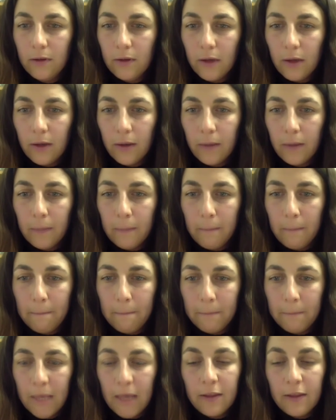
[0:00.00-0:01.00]

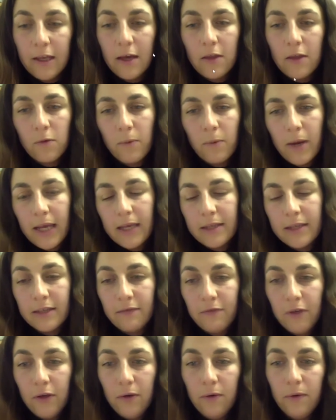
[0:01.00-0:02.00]
um, yeah the other way
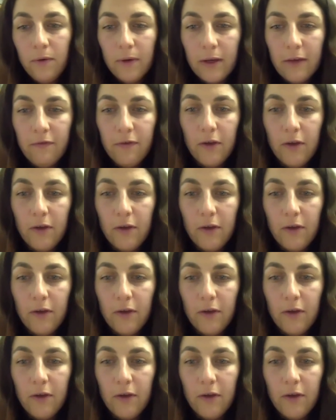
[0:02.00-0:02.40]
is if you if